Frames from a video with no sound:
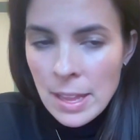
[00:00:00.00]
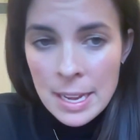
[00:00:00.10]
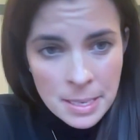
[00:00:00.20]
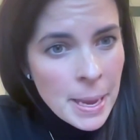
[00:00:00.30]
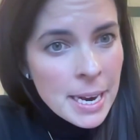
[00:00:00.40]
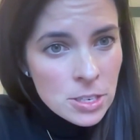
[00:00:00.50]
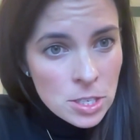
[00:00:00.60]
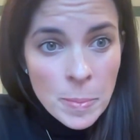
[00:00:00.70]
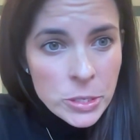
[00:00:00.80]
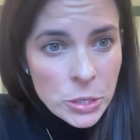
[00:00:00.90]
manage,
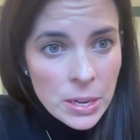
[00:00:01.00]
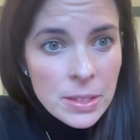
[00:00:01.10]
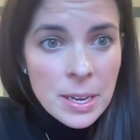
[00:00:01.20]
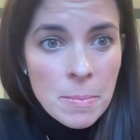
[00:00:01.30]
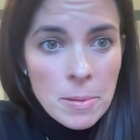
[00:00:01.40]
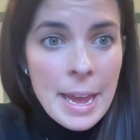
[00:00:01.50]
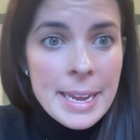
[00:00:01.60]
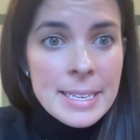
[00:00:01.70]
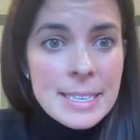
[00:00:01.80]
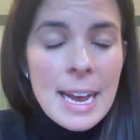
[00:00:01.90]
especially on the
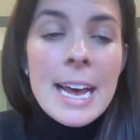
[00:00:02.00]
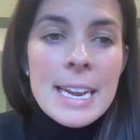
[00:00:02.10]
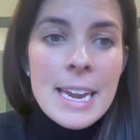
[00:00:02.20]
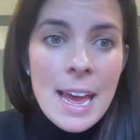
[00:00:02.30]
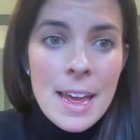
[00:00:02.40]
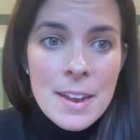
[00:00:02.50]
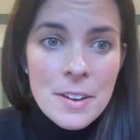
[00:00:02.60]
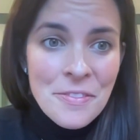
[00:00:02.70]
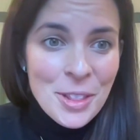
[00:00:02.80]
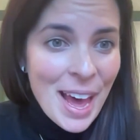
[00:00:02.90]
compliance side.
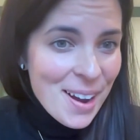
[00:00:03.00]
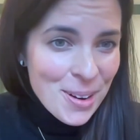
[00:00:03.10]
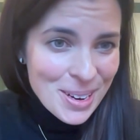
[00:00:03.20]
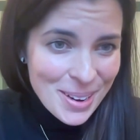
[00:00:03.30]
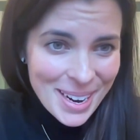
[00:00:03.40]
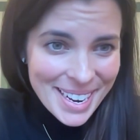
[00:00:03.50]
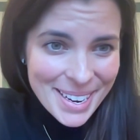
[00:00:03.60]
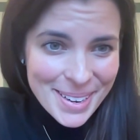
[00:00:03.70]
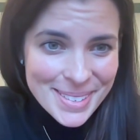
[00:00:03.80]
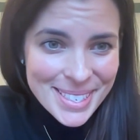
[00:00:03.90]
And for that, all
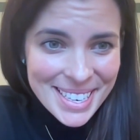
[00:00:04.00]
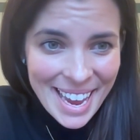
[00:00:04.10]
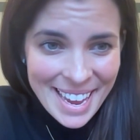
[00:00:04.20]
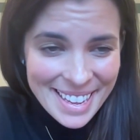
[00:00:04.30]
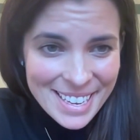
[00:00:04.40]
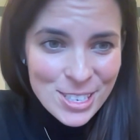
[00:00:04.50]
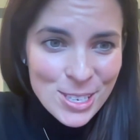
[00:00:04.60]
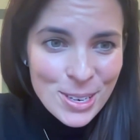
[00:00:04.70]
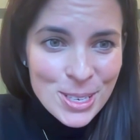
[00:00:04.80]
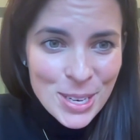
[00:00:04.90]
credit goes to Caitlin.
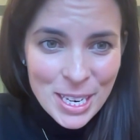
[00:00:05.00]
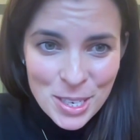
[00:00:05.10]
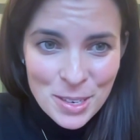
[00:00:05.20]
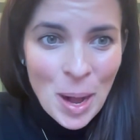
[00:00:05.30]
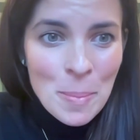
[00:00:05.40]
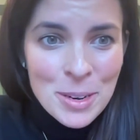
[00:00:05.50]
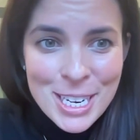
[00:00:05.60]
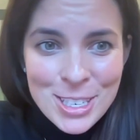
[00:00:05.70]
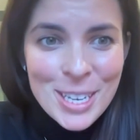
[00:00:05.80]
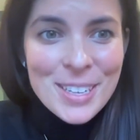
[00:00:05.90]
She's our director of
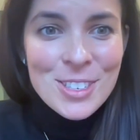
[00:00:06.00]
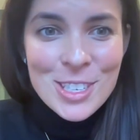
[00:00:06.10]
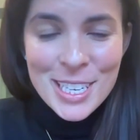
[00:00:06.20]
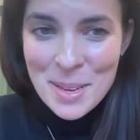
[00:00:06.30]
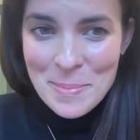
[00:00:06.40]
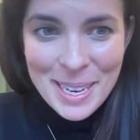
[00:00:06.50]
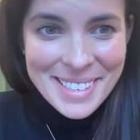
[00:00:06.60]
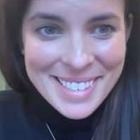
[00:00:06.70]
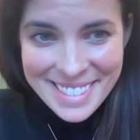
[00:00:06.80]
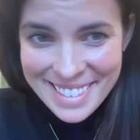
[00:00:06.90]
operations. She keeps
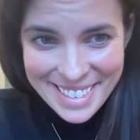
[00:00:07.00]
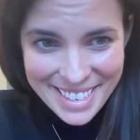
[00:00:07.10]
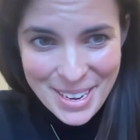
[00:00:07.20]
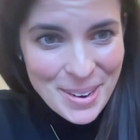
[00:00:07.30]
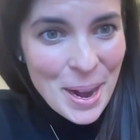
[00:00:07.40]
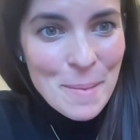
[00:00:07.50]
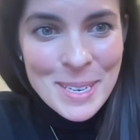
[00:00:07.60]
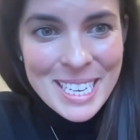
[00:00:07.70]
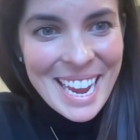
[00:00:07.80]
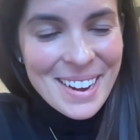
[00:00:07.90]
us, up
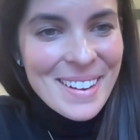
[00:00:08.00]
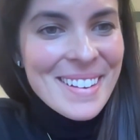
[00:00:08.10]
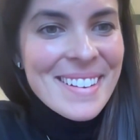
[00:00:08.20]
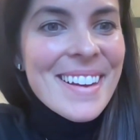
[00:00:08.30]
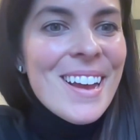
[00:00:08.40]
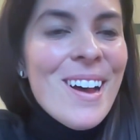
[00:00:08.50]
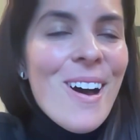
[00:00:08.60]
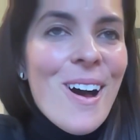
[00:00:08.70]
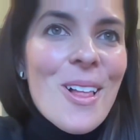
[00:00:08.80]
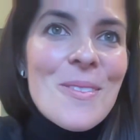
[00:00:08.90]
to date on
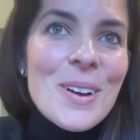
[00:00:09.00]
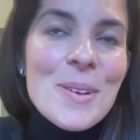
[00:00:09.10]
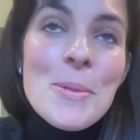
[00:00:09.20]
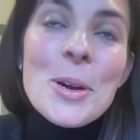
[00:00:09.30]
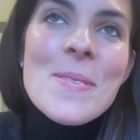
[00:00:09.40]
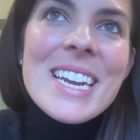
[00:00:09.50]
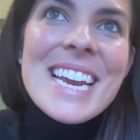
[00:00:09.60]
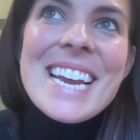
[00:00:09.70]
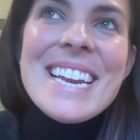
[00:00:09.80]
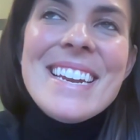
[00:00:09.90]
all of our
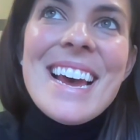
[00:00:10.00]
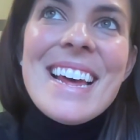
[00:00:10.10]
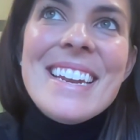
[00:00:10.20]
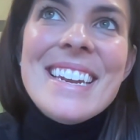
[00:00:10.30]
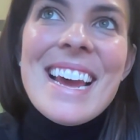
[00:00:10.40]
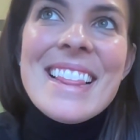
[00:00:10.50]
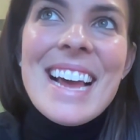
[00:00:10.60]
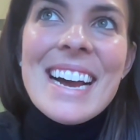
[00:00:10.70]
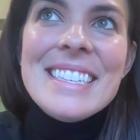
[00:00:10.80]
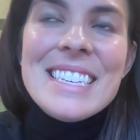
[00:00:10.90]
permitting and
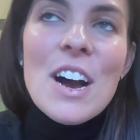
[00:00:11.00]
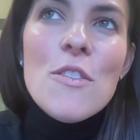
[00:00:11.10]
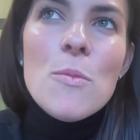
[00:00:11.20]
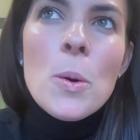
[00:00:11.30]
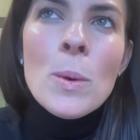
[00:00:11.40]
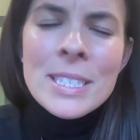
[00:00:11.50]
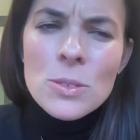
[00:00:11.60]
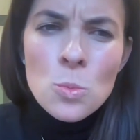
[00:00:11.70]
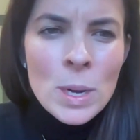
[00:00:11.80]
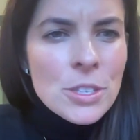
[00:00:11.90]
that stuff. But
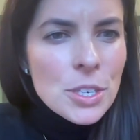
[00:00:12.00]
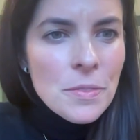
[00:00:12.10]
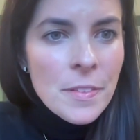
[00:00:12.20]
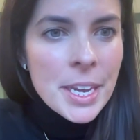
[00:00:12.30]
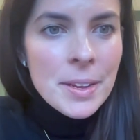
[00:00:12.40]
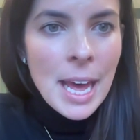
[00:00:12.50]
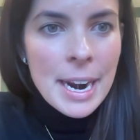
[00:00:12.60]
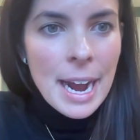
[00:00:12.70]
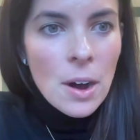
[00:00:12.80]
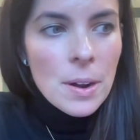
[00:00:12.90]
once you figure
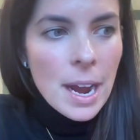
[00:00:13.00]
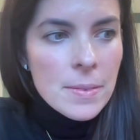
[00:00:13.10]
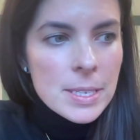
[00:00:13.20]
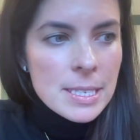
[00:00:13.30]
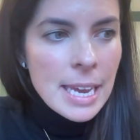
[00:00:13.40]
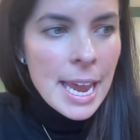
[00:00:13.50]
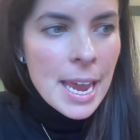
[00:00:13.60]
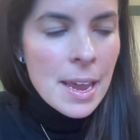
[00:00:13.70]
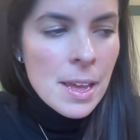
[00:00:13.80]
that out, I would say